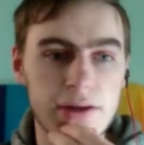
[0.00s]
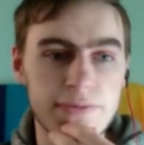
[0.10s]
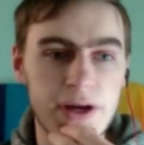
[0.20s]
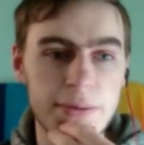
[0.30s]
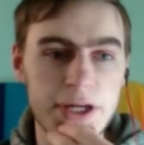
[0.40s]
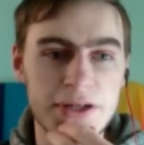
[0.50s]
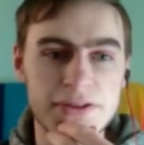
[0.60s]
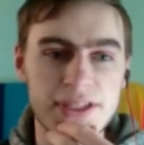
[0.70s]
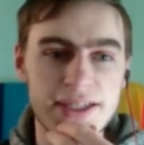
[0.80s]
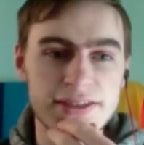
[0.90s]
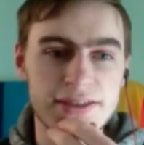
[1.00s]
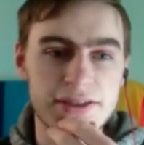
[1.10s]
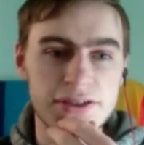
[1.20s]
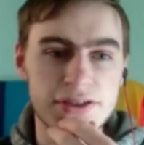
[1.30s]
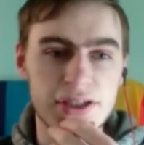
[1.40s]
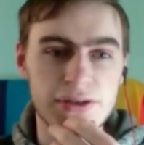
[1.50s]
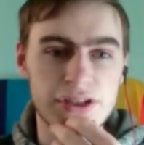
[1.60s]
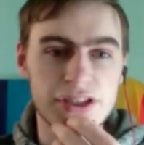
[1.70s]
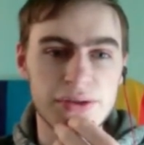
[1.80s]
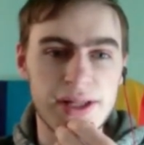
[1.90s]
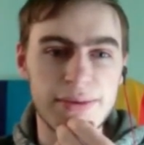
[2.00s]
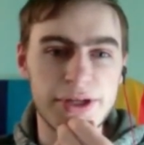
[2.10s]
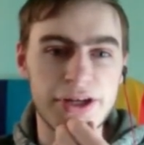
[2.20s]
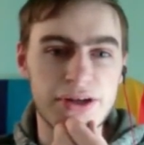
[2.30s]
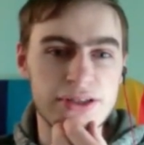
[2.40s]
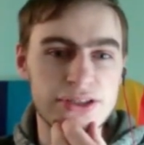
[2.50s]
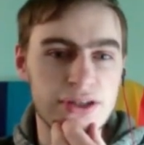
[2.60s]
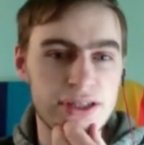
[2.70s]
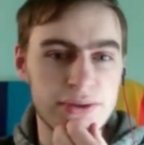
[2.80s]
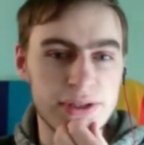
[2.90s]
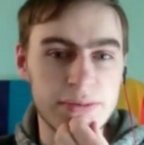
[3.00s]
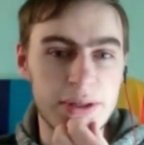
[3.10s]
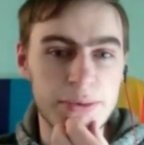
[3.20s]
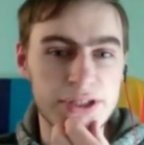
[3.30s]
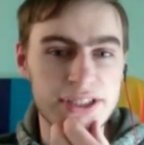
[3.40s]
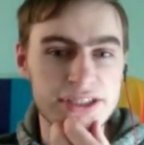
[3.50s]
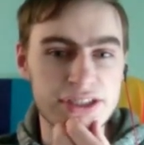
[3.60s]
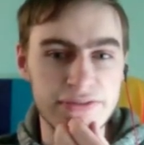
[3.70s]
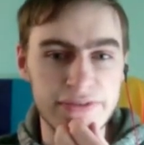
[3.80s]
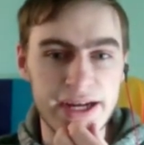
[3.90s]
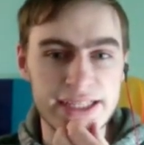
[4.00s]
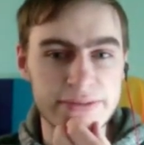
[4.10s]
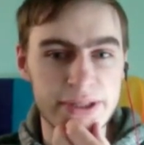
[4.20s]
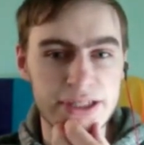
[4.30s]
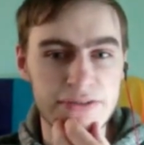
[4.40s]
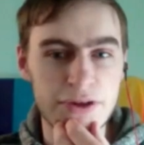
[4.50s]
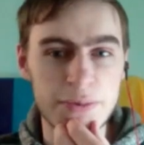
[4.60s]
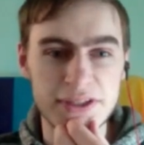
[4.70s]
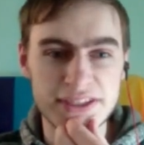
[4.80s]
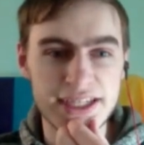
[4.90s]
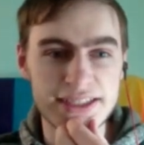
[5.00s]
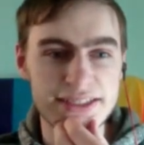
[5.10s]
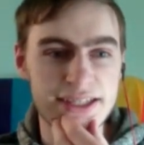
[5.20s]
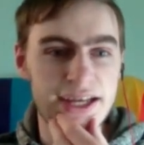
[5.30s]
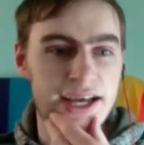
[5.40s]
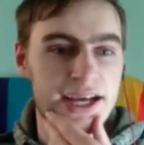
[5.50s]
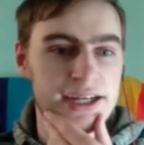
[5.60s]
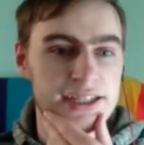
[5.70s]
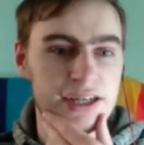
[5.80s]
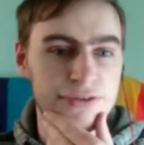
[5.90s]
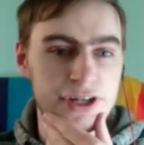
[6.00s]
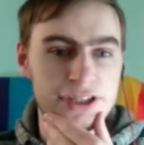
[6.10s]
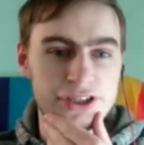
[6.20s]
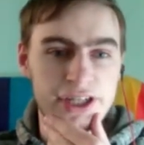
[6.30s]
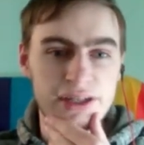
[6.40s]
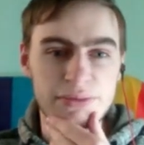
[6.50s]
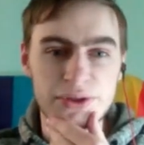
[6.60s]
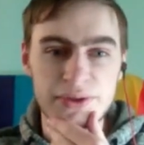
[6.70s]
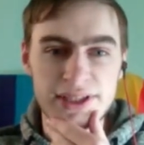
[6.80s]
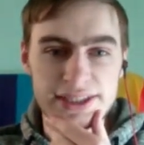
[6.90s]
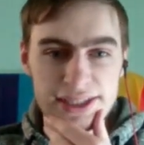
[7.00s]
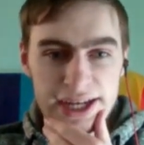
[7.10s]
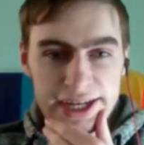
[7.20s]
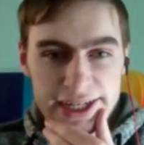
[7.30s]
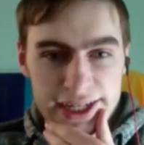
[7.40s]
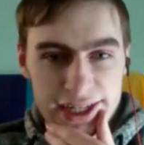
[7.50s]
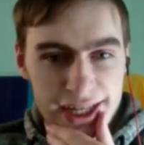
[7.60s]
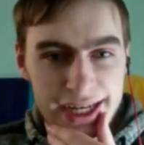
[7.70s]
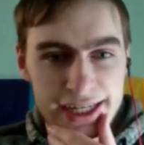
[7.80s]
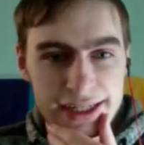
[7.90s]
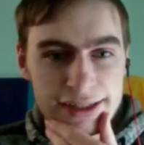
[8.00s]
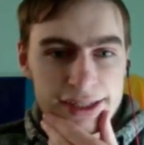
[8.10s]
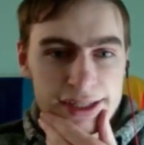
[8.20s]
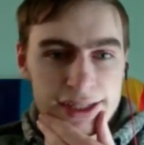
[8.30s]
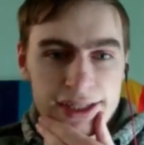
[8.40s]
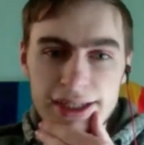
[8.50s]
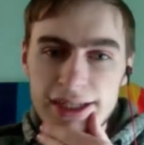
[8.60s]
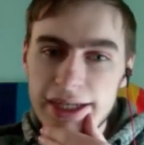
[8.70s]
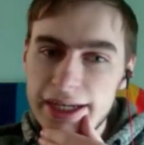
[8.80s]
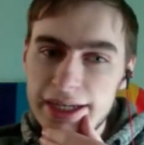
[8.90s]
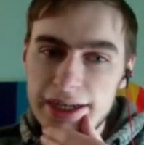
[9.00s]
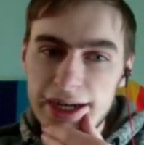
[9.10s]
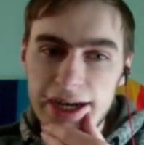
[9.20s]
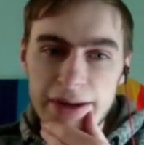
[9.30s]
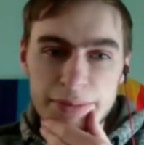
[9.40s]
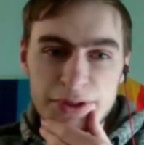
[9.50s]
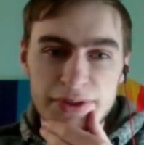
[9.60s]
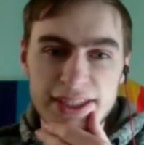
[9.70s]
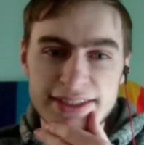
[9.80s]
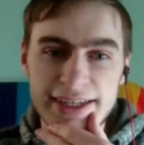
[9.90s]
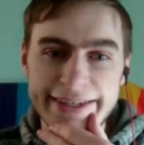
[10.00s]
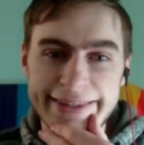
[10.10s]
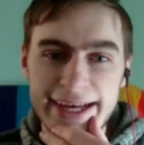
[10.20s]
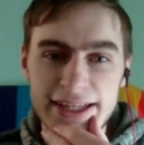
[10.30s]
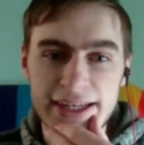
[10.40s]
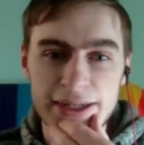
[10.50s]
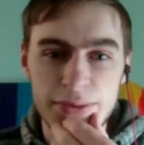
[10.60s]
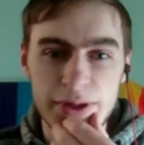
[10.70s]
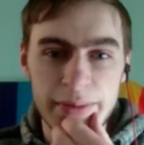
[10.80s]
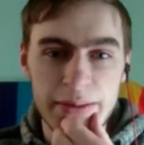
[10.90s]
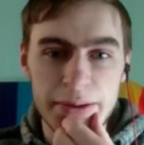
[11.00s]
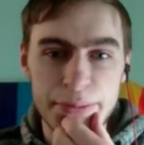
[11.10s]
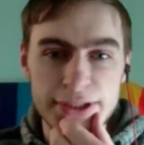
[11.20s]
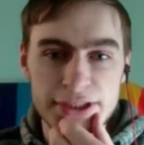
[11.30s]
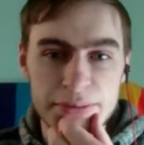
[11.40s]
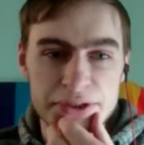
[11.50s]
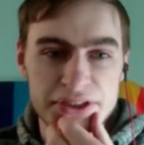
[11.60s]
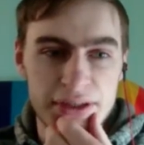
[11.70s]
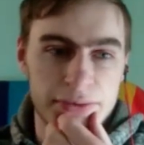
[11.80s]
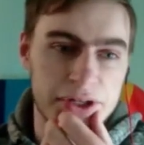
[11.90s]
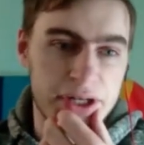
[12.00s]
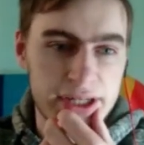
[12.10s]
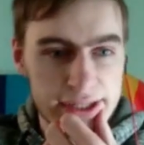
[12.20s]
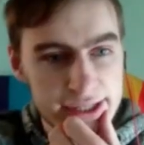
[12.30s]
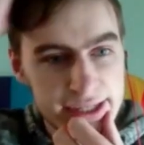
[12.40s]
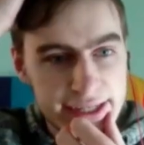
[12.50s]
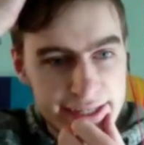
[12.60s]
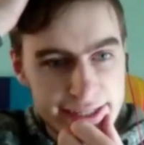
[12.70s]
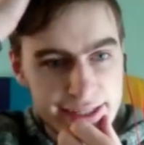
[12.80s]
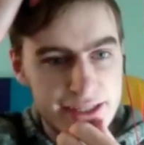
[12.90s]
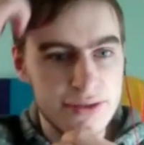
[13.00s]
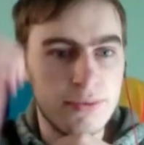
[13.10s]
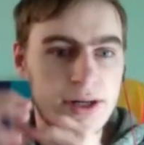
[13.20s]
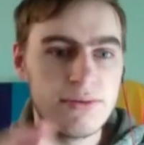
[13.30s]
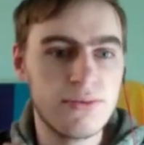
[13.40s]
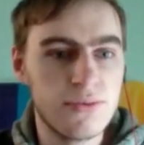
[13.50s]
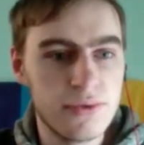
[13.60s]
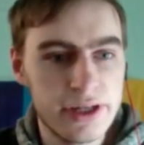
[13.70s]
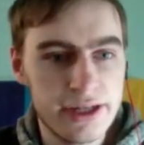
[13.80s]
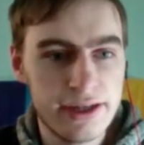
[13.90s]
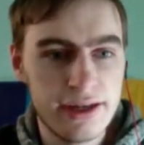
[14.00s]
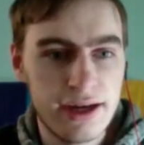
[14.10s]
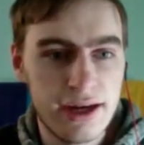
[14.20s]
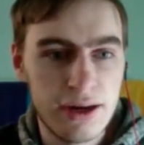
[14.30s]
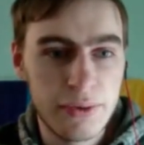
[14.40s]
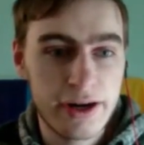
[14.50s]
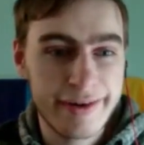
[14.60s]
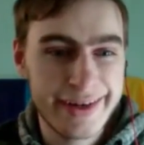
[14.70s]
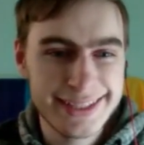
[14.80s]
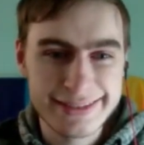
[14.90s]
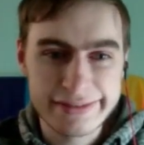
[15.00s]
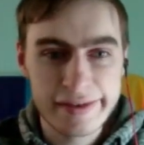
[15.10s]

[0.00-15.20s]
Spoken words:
Fabiano says, so just to elaborate, you're struggling with the memorization of aspect of openings. Yes, differentiating between this line and a line, between this line and that line where maybe a bishop was somewhere in the one where it isn't.